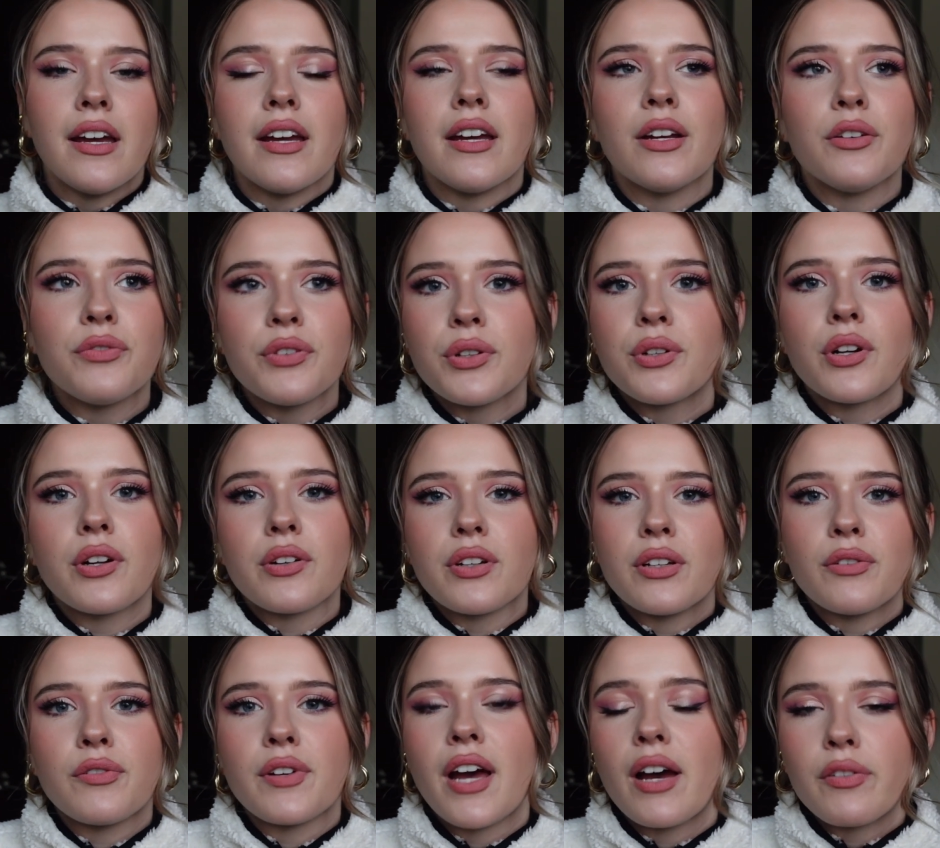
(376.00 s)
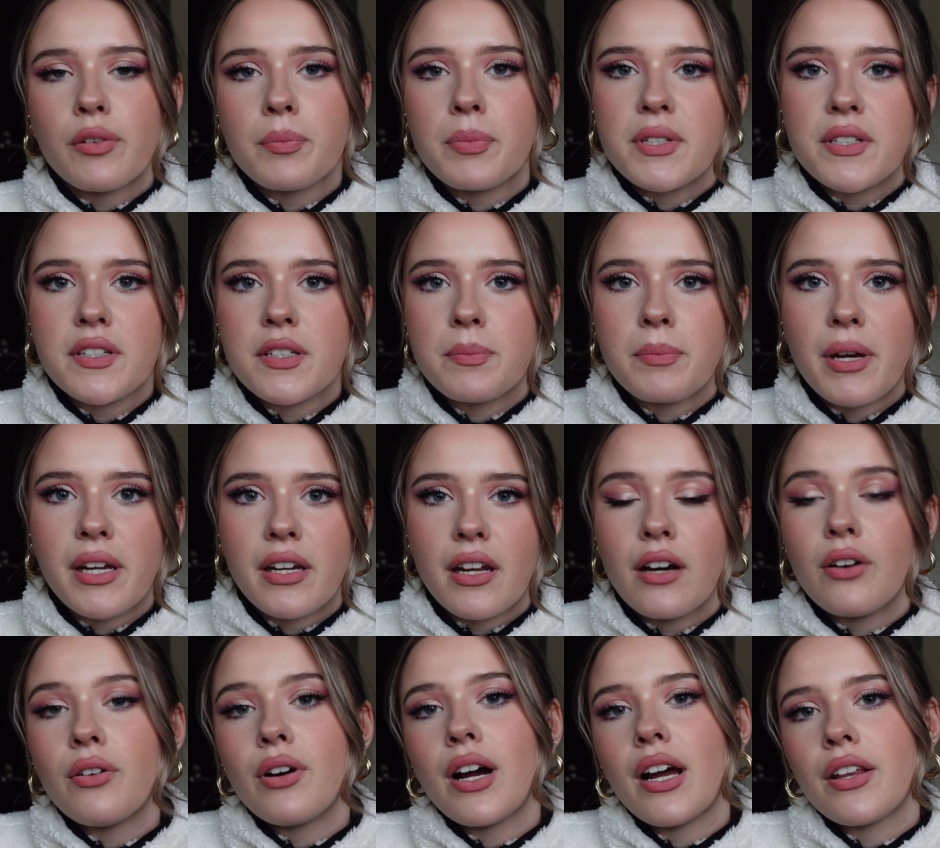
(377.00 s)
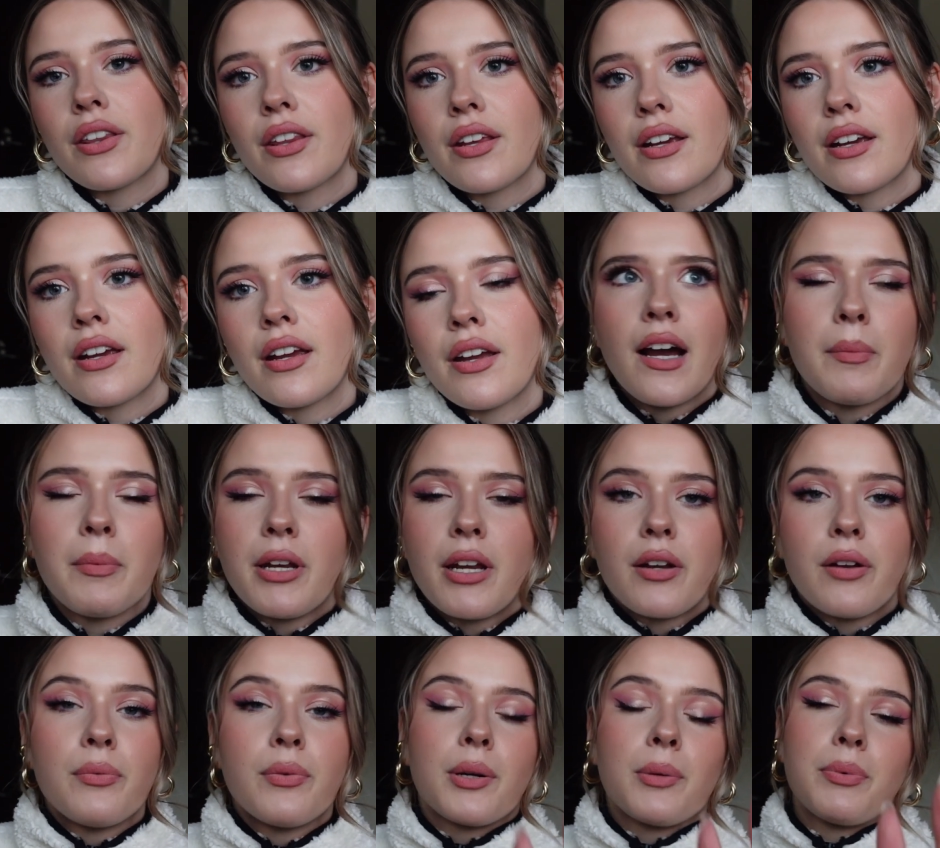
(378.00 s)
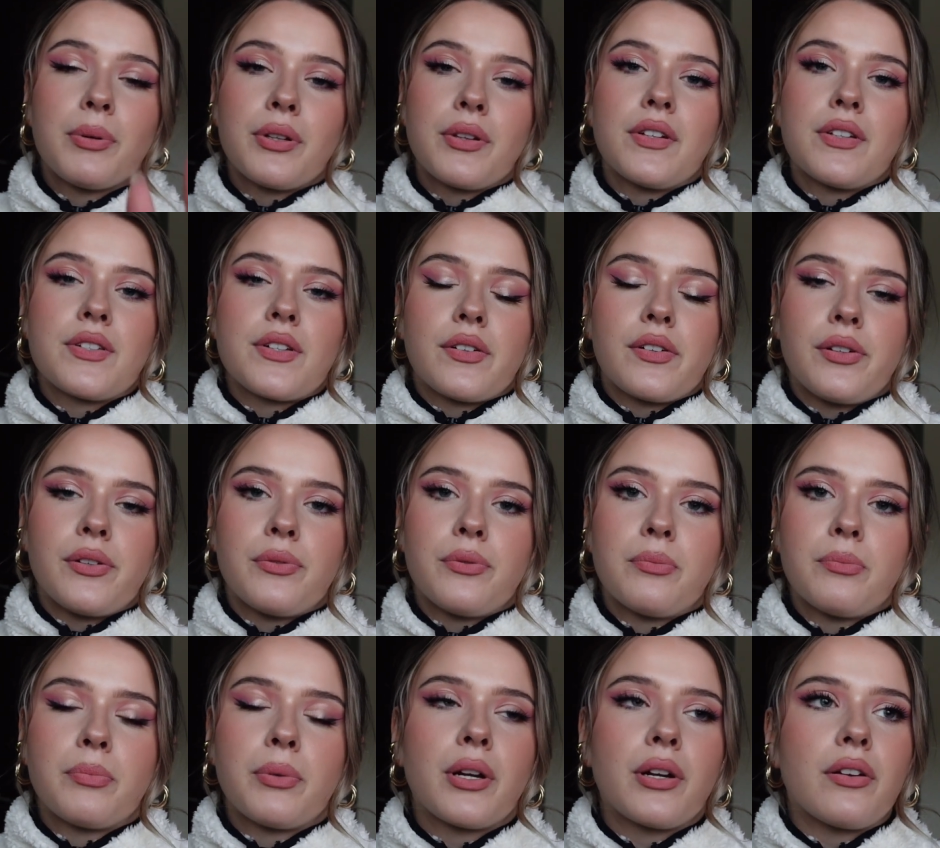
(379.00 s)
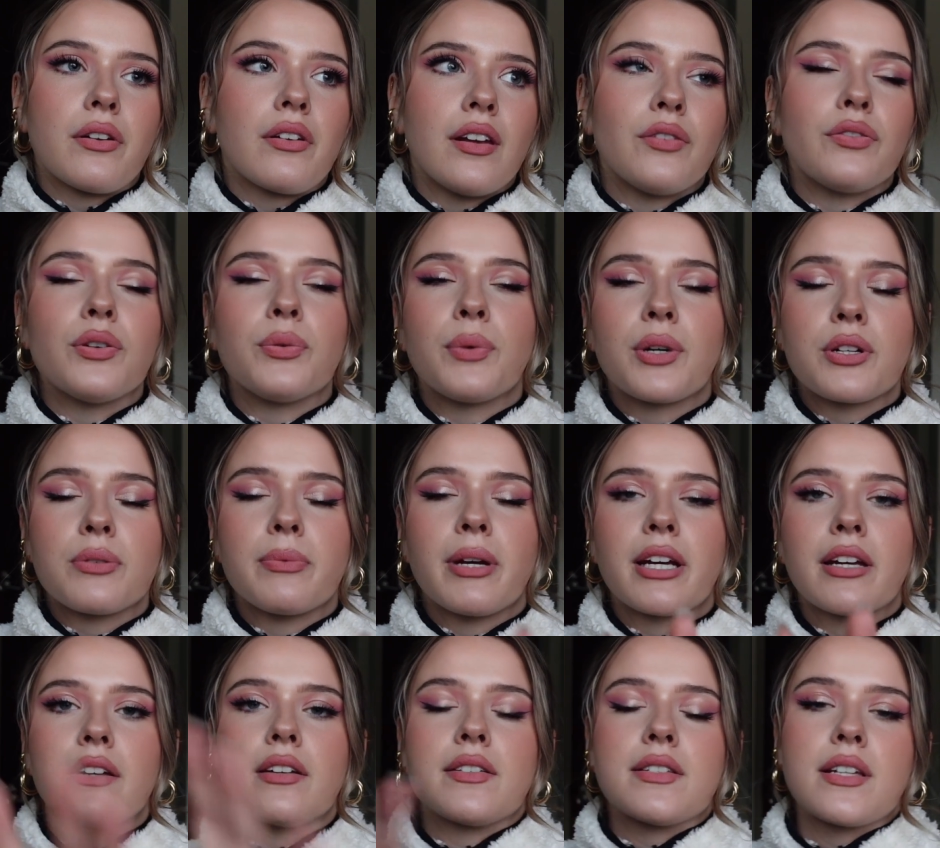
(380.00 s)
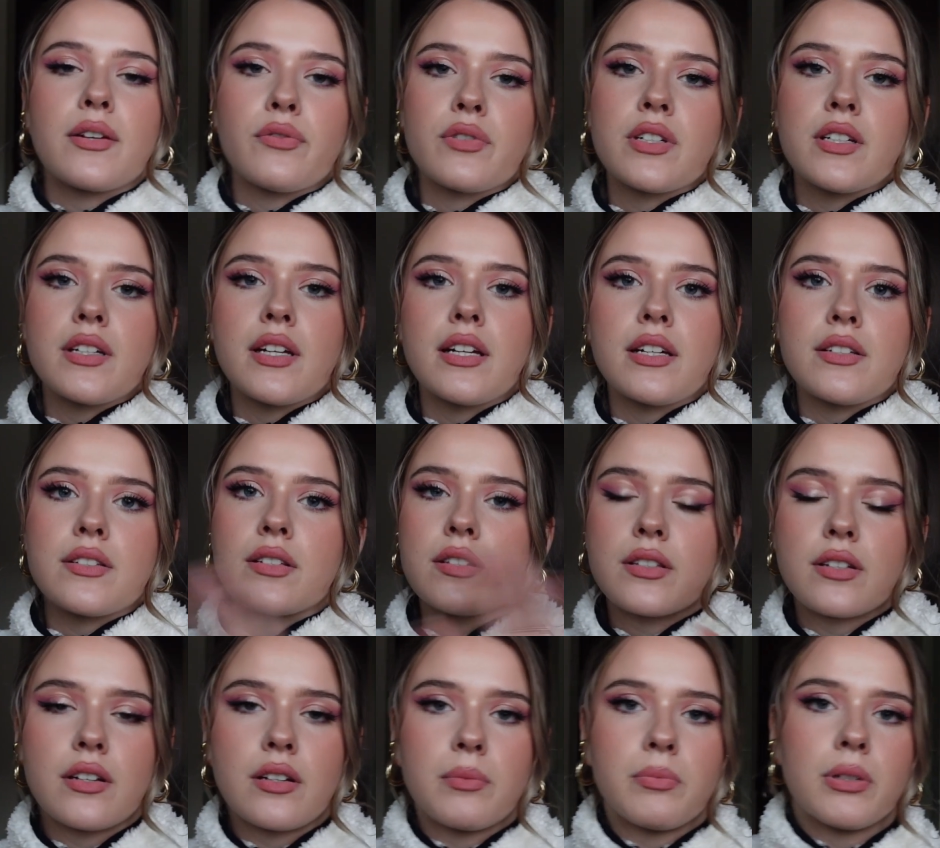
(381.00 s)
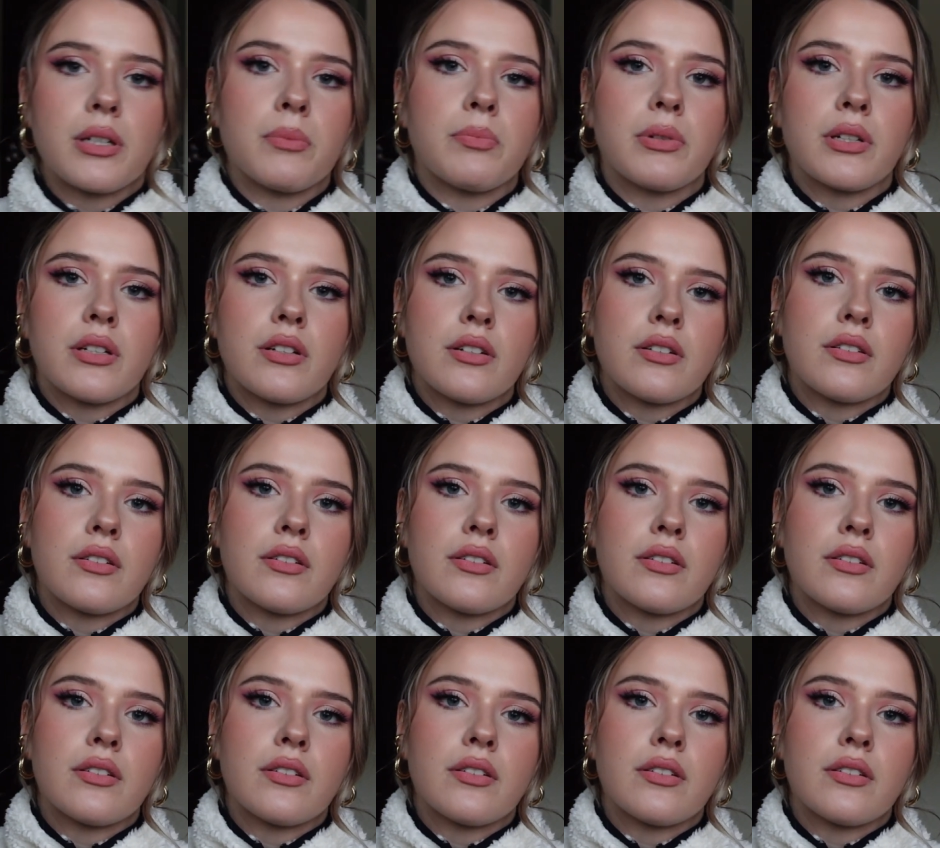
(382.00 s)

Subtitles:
If you don't even have a business by now, I think, I mean, I don't want to put this on you, but if you want to make it in 70 days, it's going to be a bit